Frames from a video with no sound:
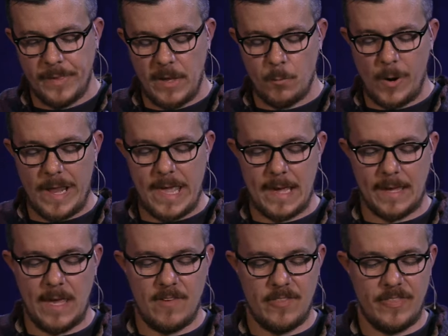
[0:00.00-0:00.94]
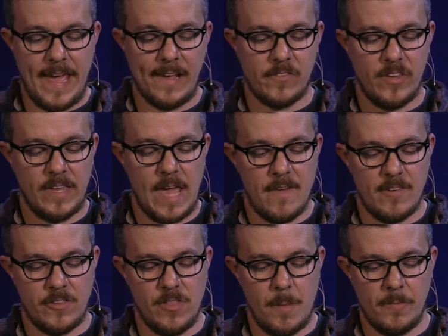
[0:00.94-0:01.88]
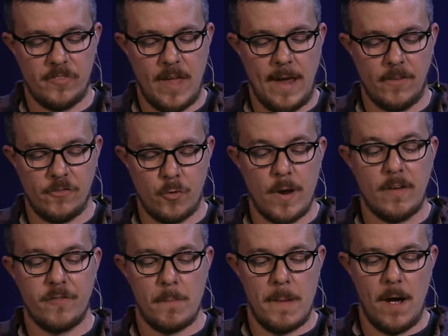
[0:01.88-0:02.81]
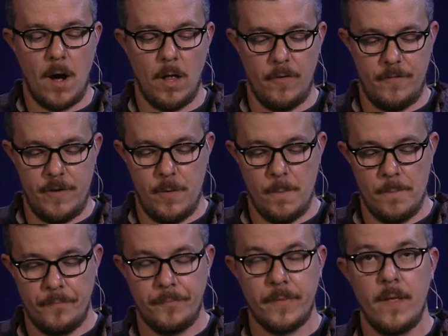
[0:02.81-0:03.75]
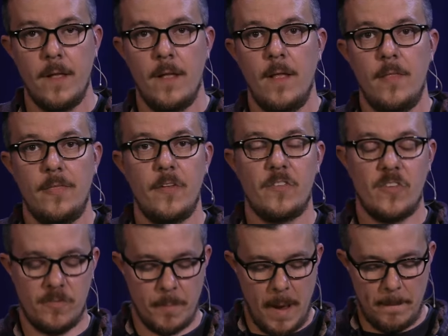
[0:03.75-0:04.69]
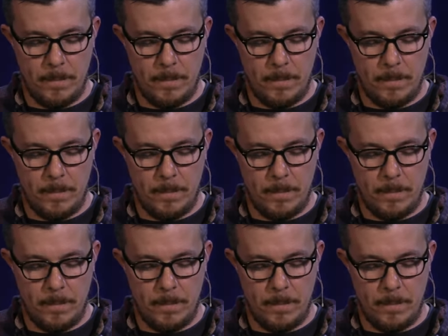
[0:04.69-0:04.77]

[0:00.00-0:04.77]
and when he had given thanks, he gave it to them, saying, Drink from it, all of you. This is my